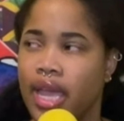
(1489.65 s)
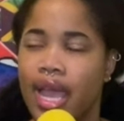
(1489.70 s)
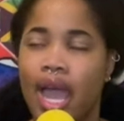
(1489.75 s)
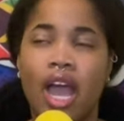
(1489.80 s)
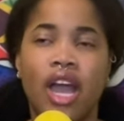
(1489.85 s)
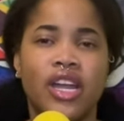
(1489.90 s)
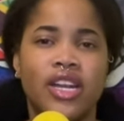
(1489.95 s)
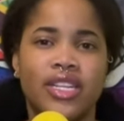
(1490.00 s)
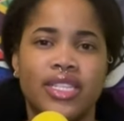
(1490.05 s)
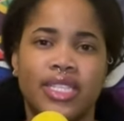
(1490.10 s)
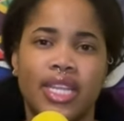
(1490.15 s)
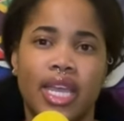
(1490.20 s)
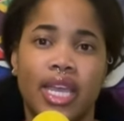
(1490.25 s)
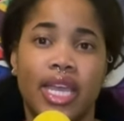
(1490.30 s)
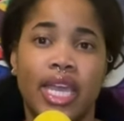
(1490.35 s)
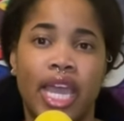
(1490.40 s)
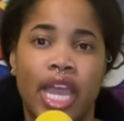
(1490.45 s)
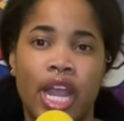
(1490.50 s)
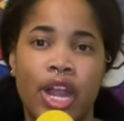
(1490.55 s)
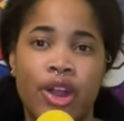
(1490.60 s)
i understand
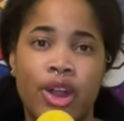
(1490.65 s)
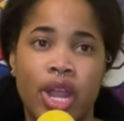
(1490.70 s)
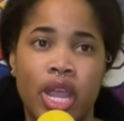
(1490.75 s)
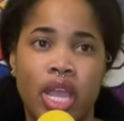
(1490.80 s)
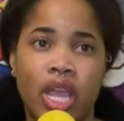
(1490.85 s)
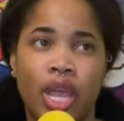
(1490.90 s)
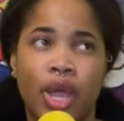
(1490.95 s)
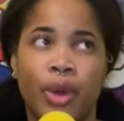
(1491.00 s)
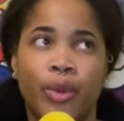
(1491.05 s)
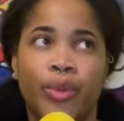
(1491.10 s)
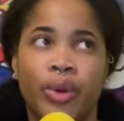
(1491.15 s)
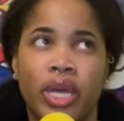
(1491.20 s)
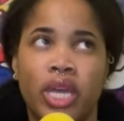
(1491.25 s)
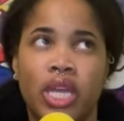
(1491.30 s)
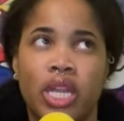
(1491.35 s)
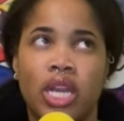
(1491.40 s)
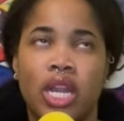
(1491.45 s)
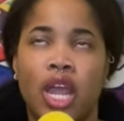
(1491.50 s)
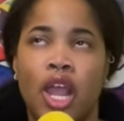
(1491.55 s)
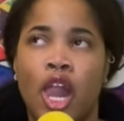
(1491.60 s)
caring but